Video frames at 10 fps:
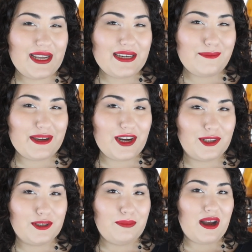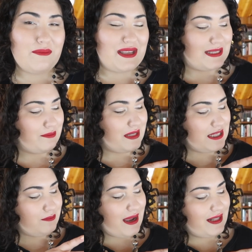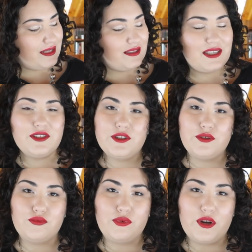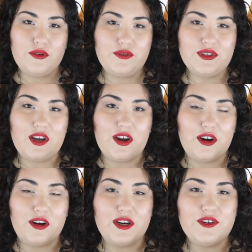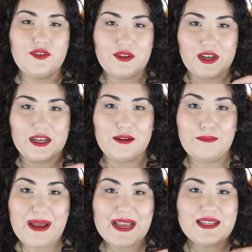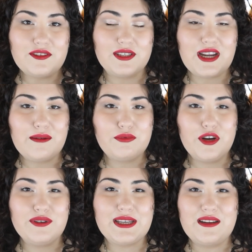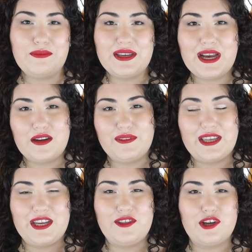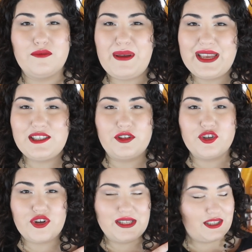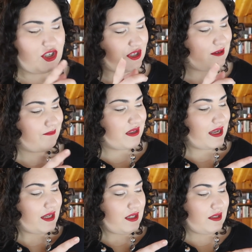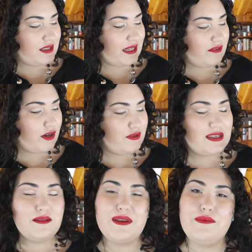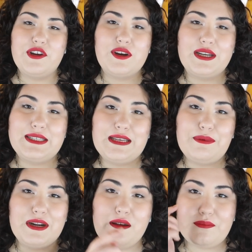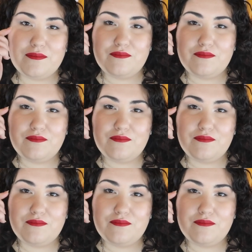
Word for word: of like I did my ColourPop Yes Please palette. These two rows are Uh, matte, so the top row is going to be kind of like either your base or your transition. The second row is going to be what you're going to deepen up